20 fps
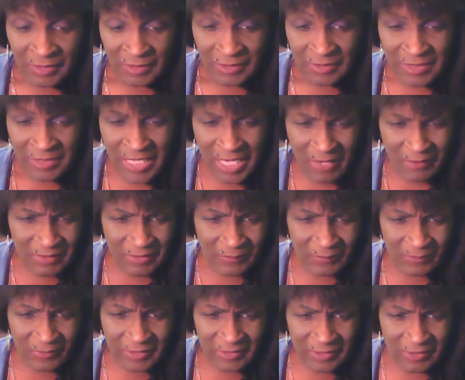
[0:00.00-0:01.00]
Now when I'm
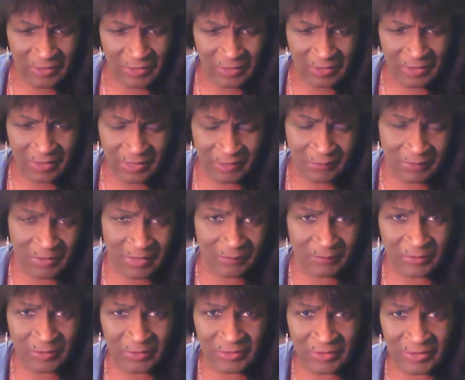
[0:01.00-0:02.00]
running hard, like when I'm
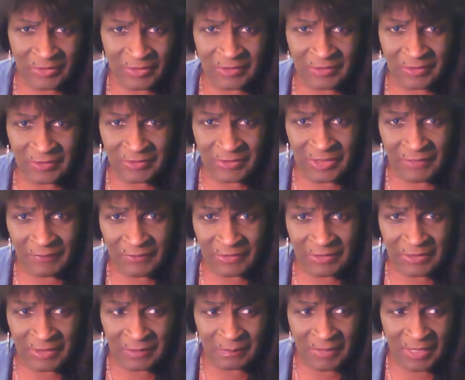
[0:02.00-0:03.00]
doing the
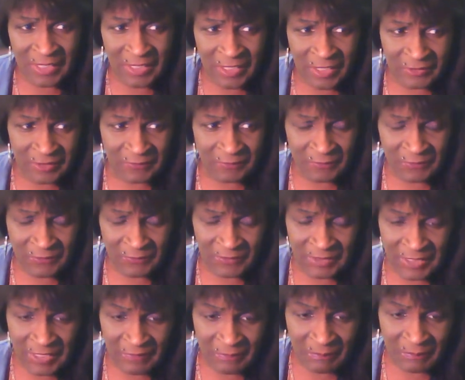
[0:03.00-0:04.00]
17 miles and the 15
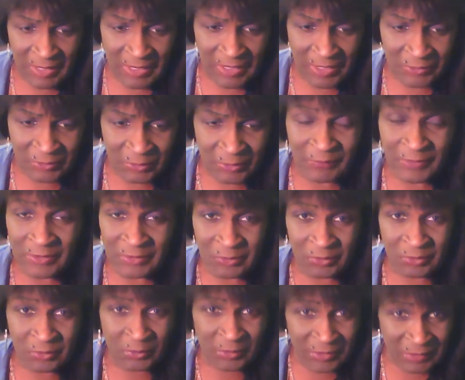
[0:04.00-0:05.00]
and a half miles, or if I do
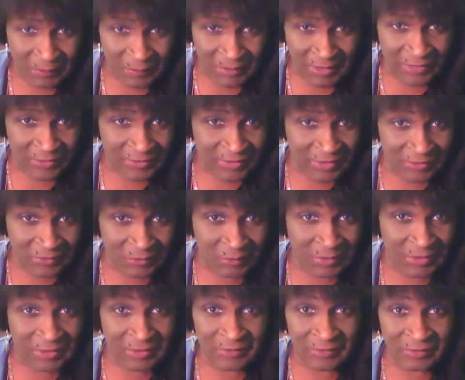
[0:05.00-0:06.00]
20 miles next
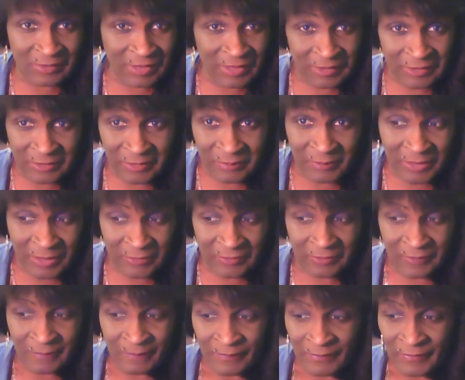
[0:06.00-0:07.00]
weekend or 19 miles,
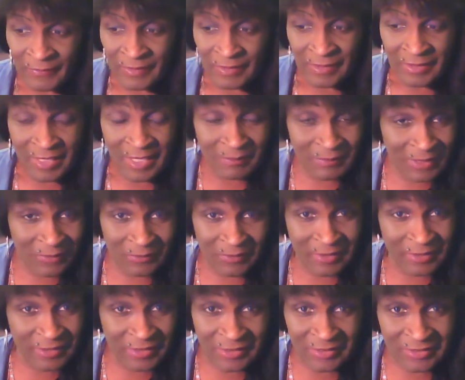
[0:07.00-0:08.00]
I'm not
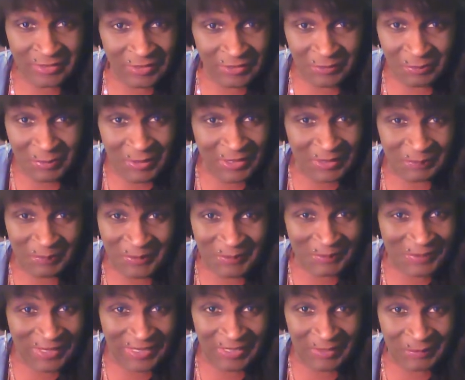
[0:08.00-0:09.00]
running at 6 minute per
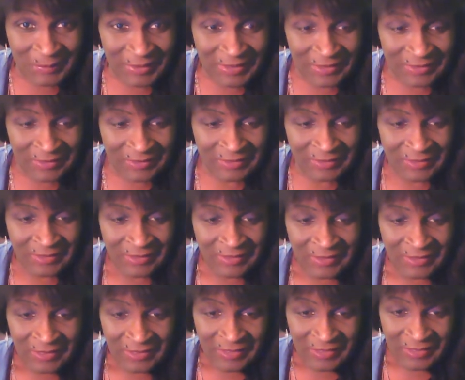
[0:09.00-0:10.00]
mile pace.
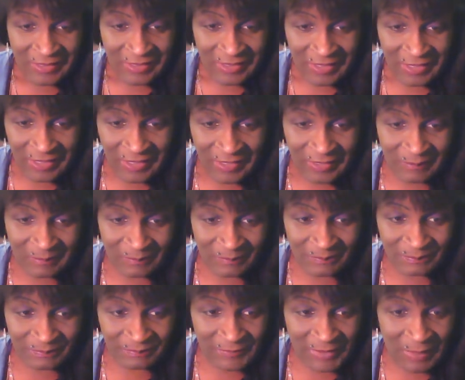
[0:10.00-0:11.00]

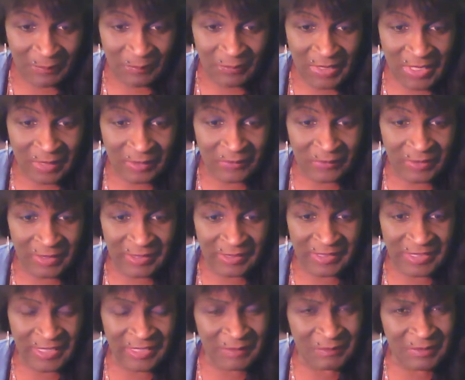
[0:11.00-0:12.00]
I'm probably running
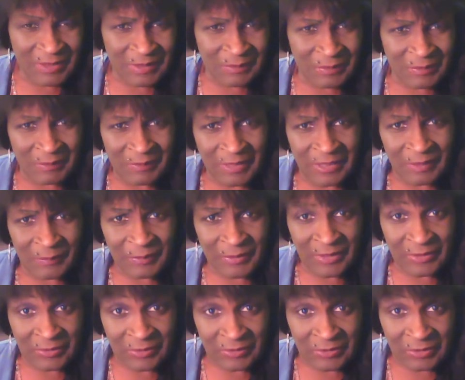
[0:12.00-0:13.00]
at 8 minute per mile
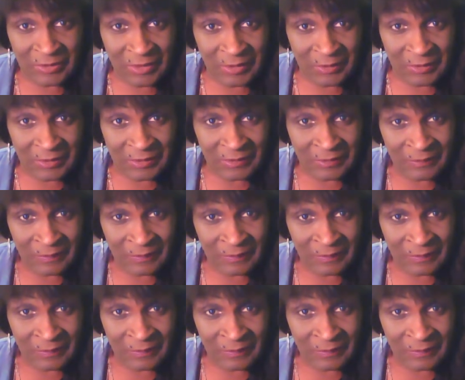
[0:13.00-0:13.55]
pace or slower.